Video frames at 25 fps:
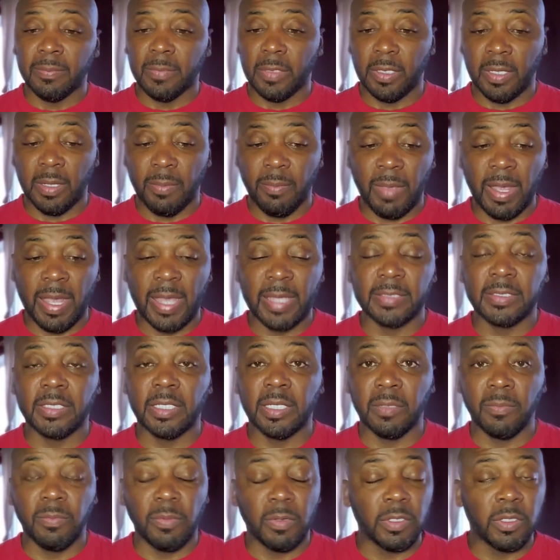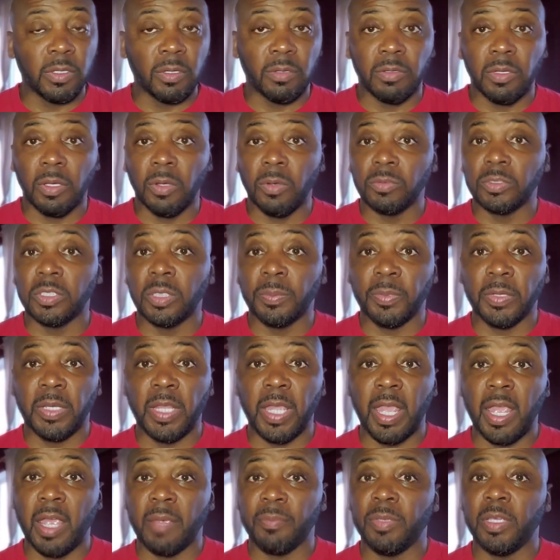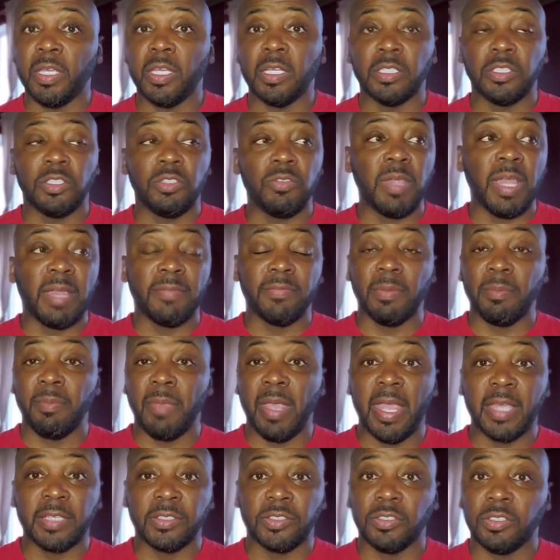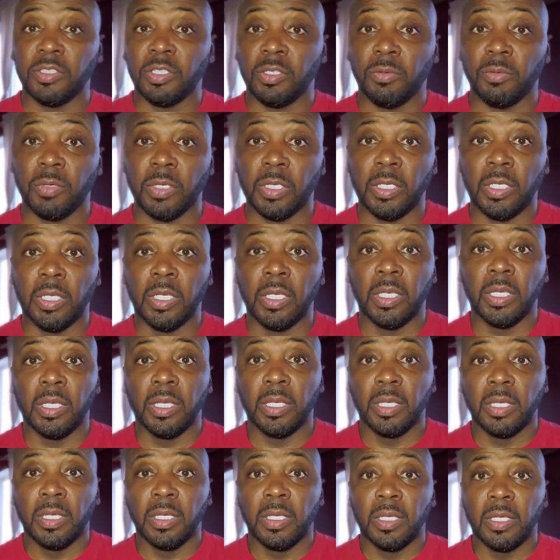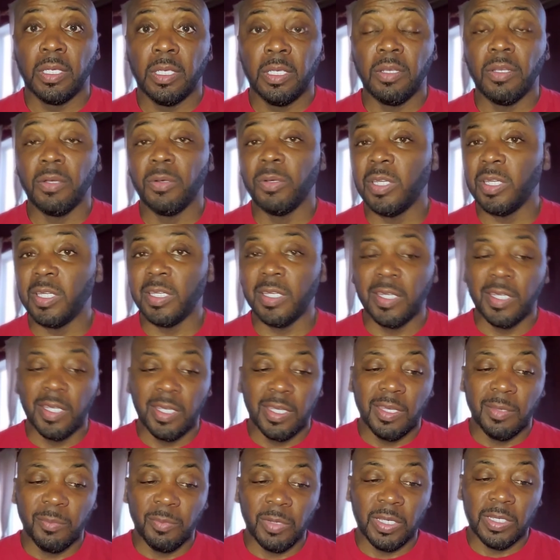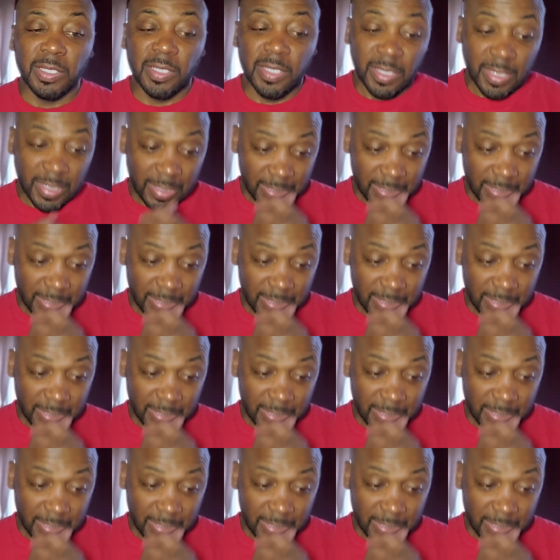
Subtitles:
mindset of your nose up in the air because you have a master's degree, you know. But